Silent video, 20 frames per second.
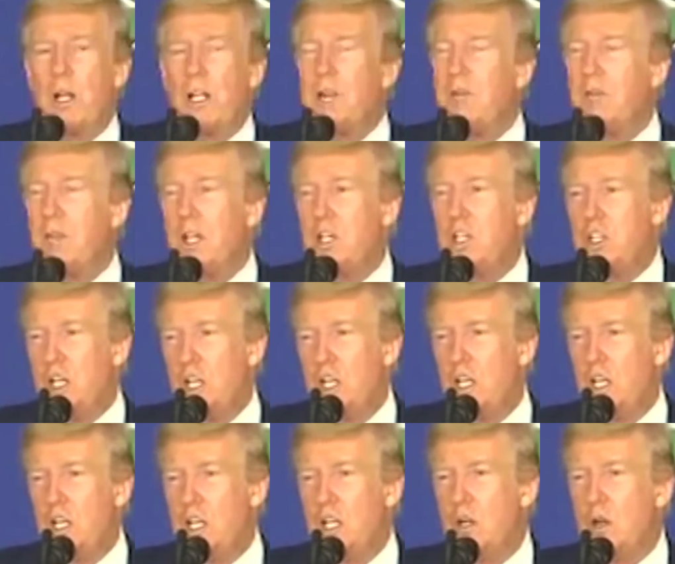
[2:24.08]
I want to leave that
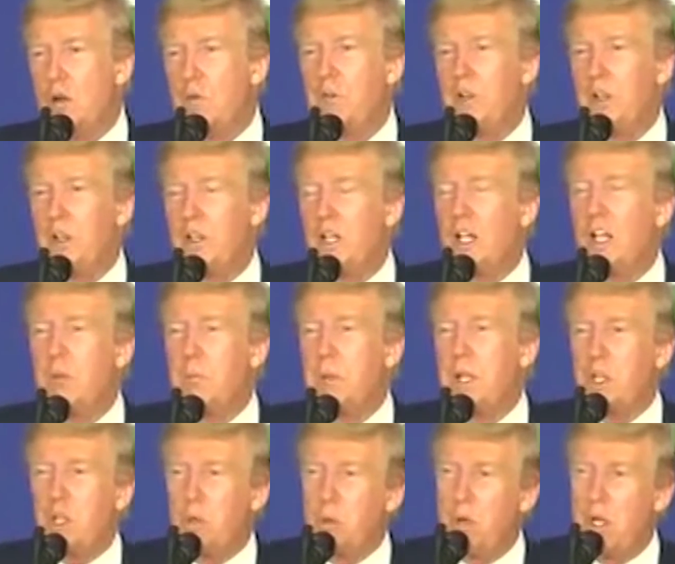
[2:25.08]
to India, and hopefully they're going to
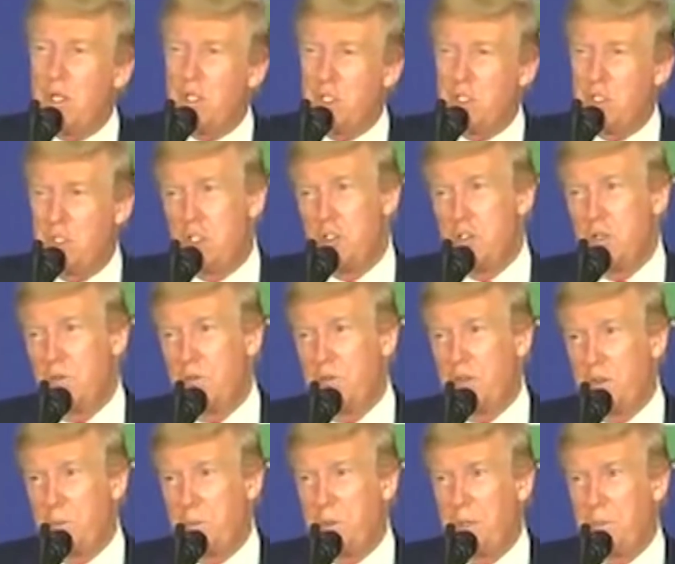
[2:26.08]
make the right decision
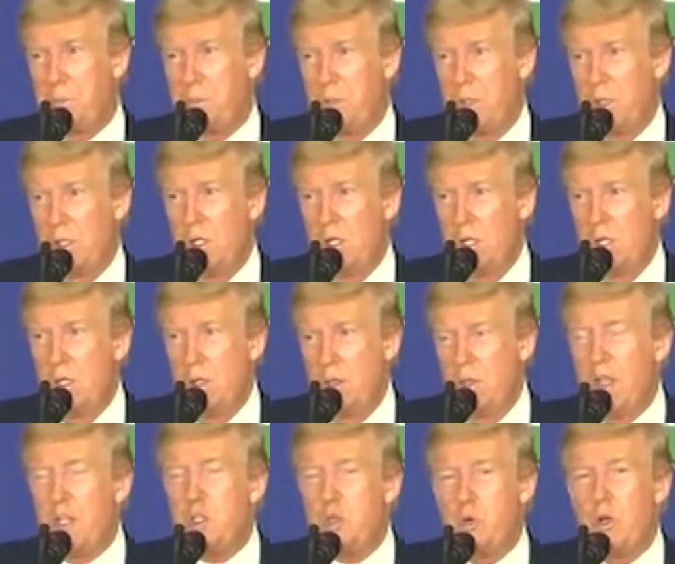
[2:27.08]
for the people.
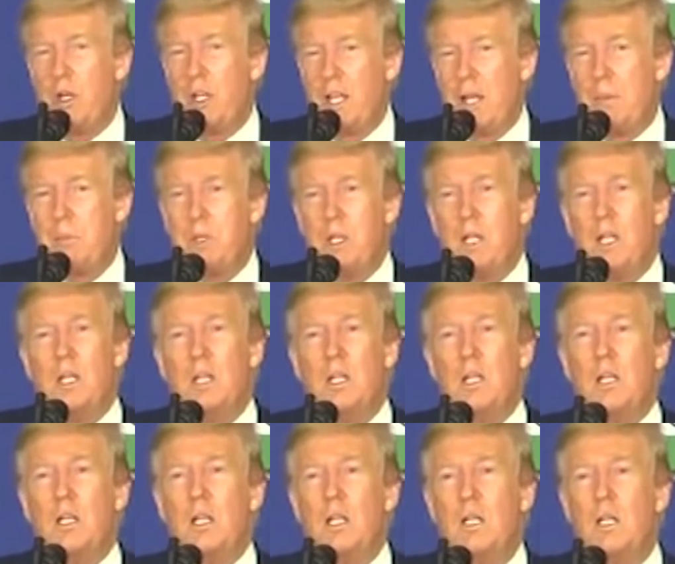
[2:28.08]
That's really up to
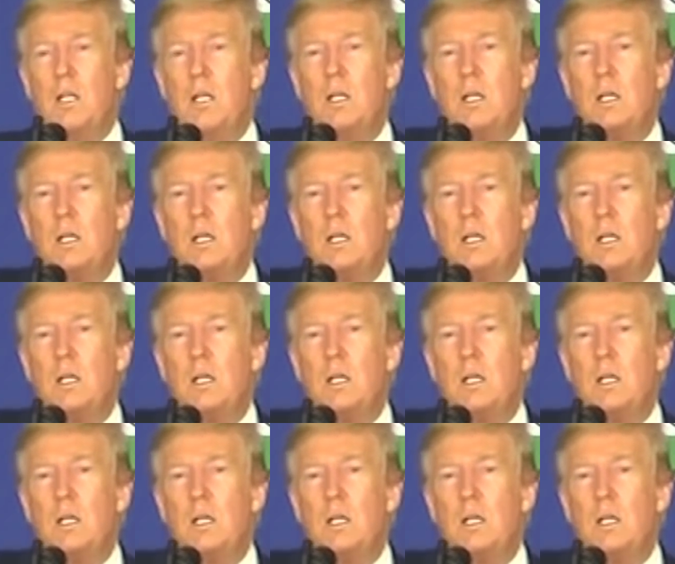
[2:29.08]
India.